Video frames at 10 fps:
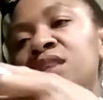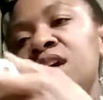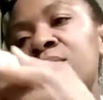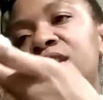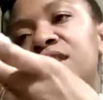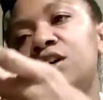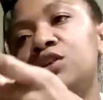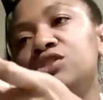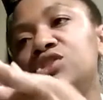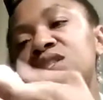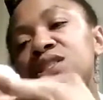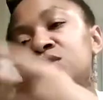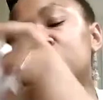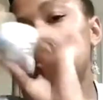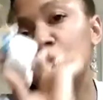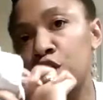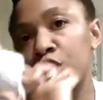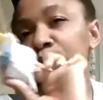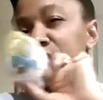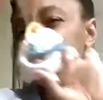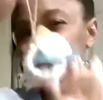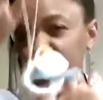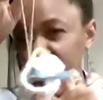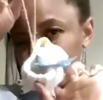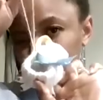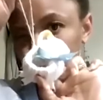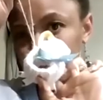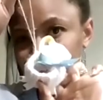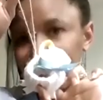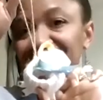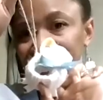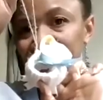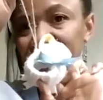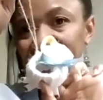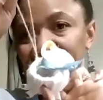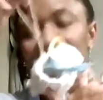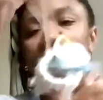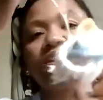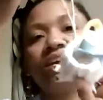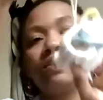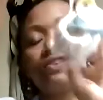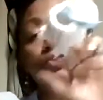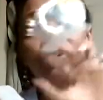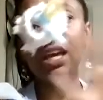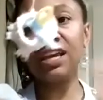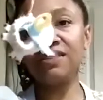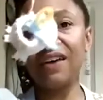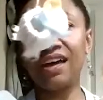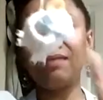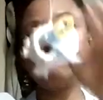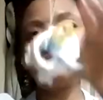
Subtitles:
think I made that hook just a little long, but I think you get the point, right? And then you could hang that.